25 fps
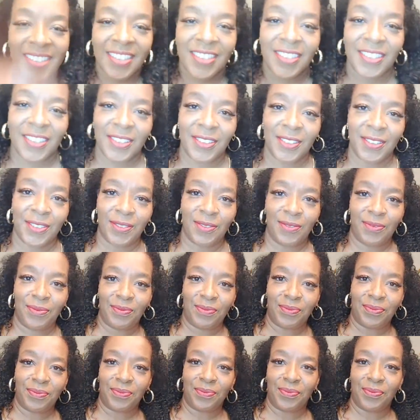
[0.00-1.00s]

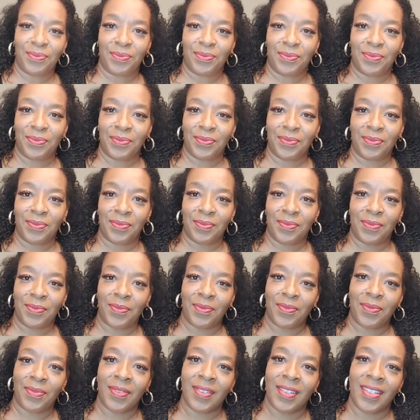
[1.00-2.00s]

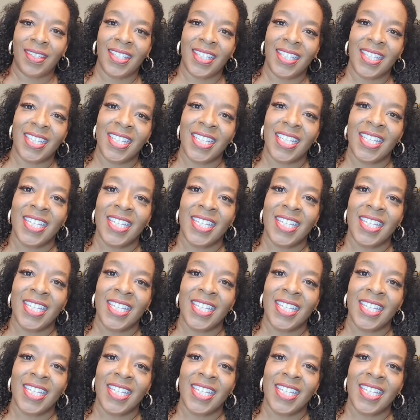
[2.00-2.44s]
[no speech]